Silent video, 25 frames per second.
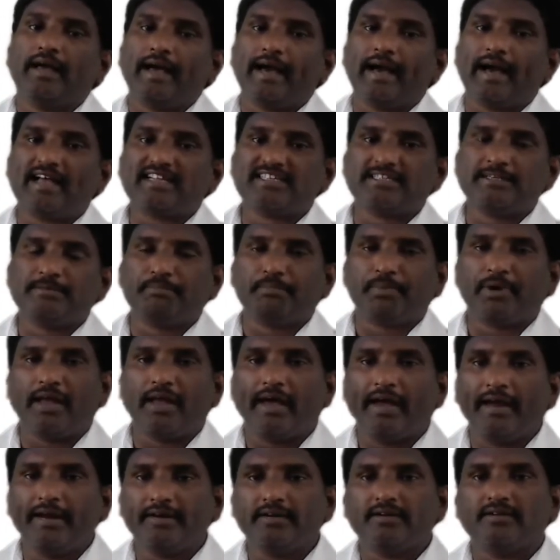hash
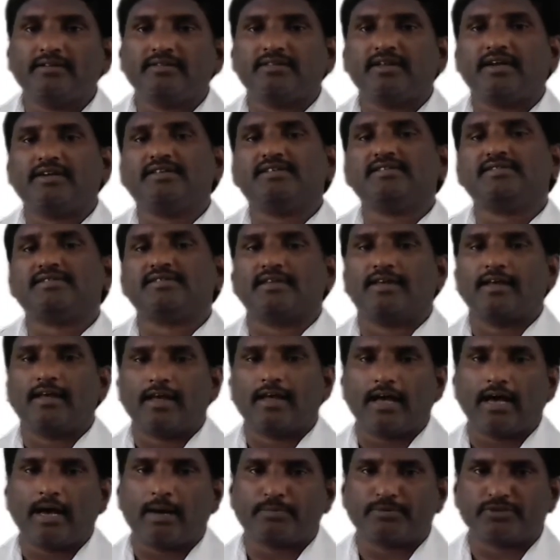implied, that is
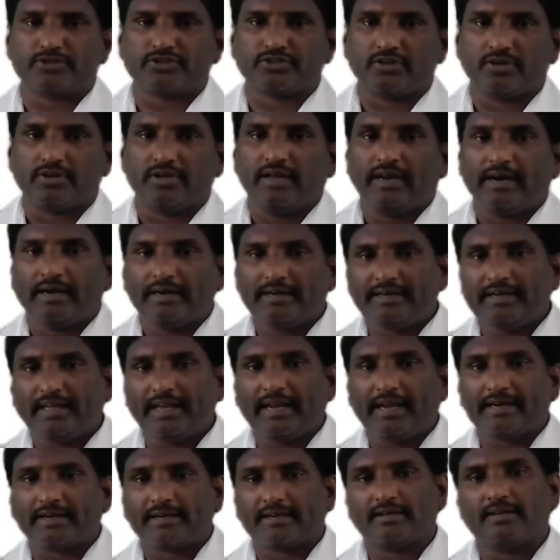optional.
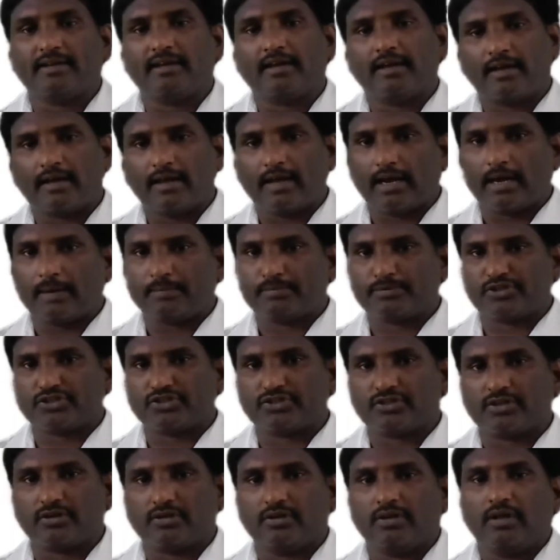Date
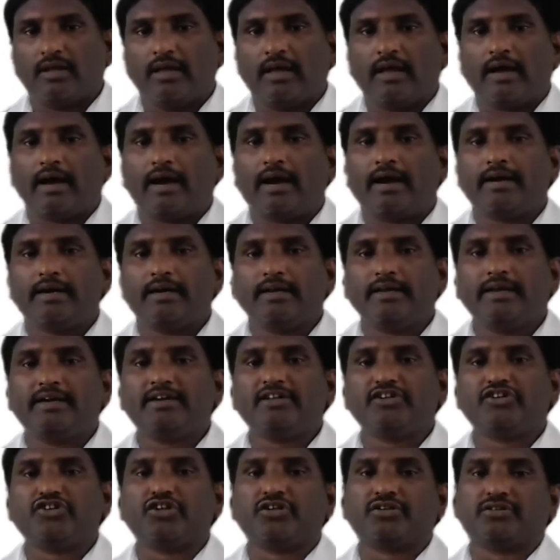optional, and
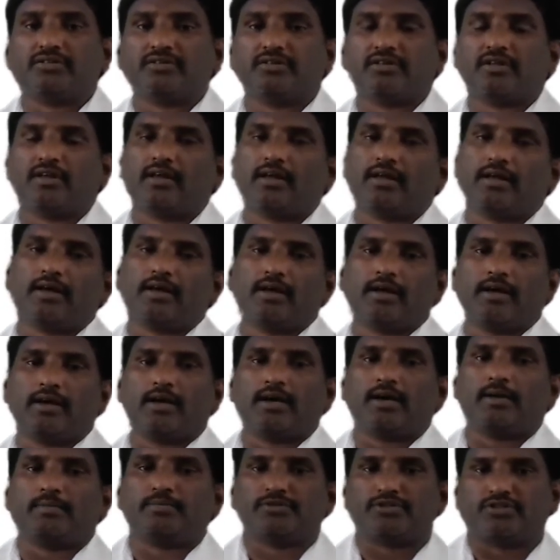edition
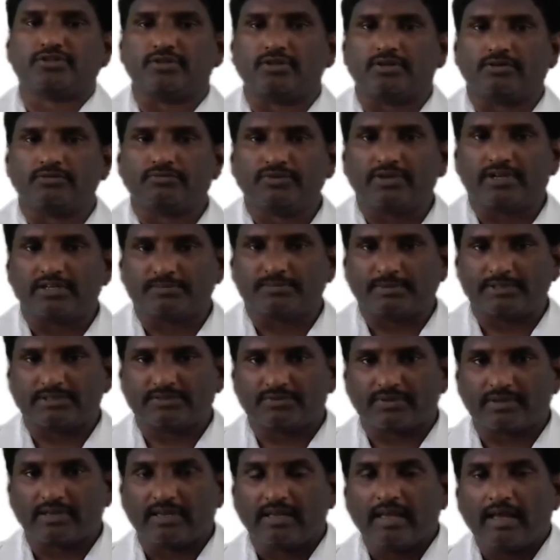optional. We are
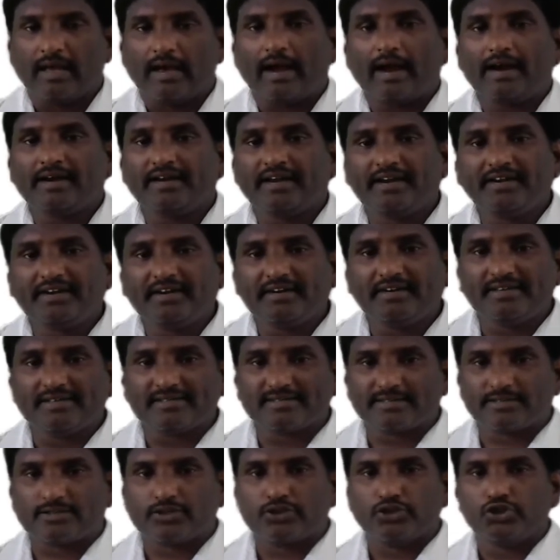specifying. And
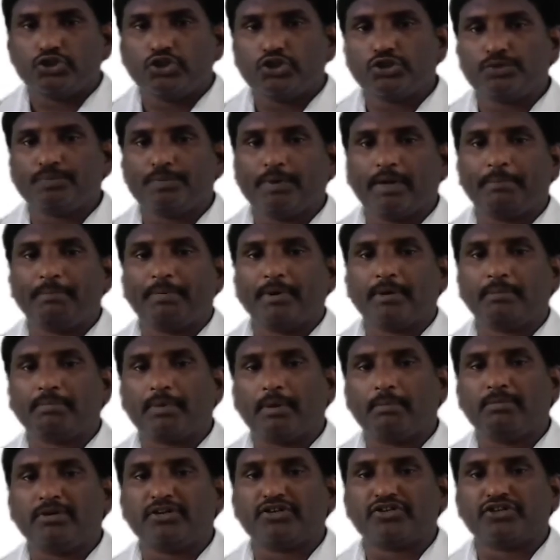entities, newspaper,
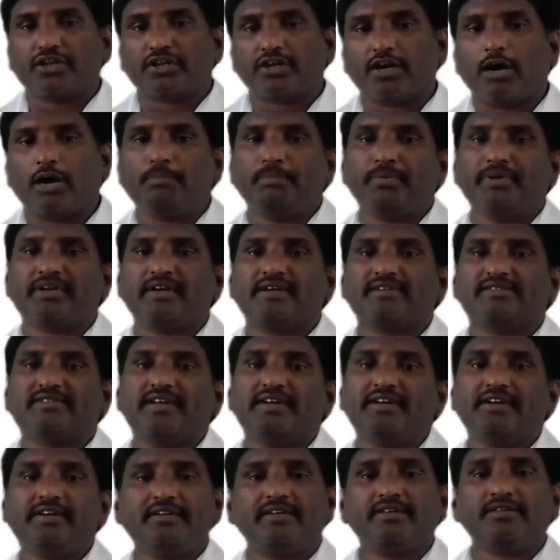publisher, copyrights.
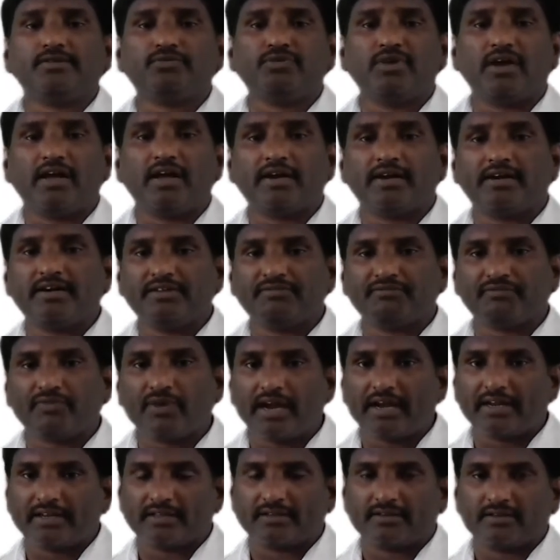Entities we have
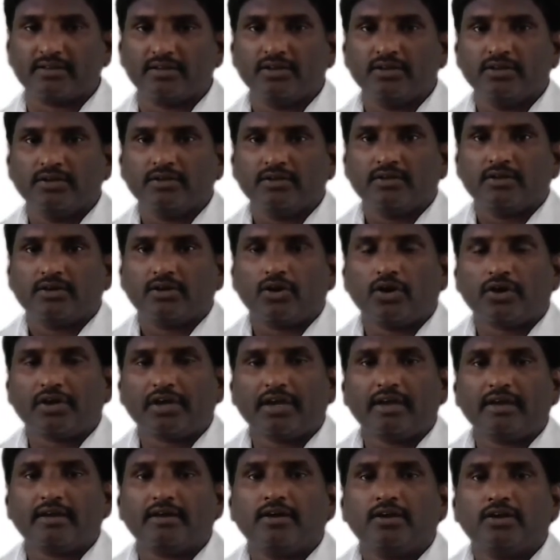defined.
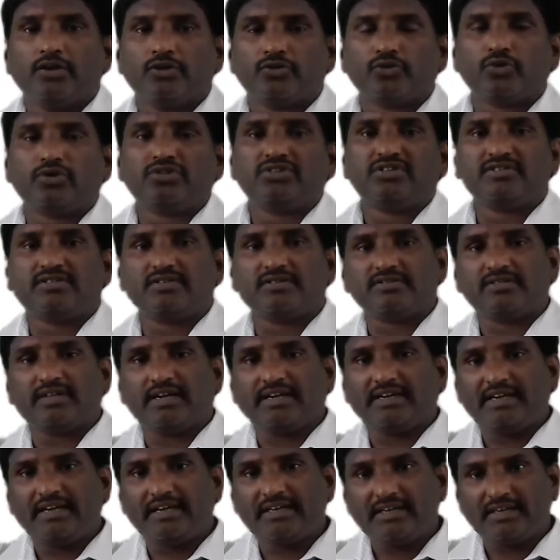Okay, so this is the
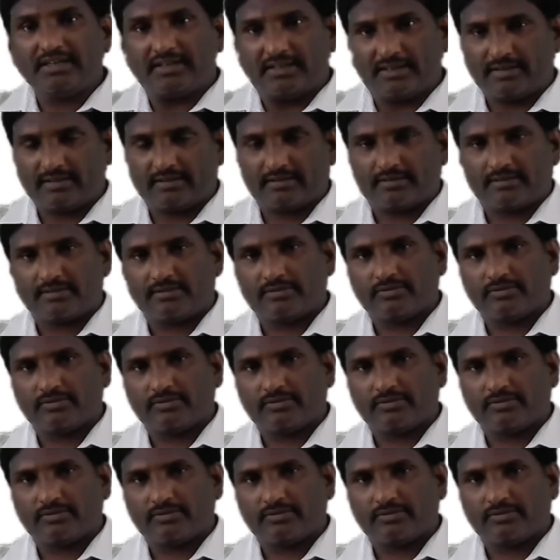DTD.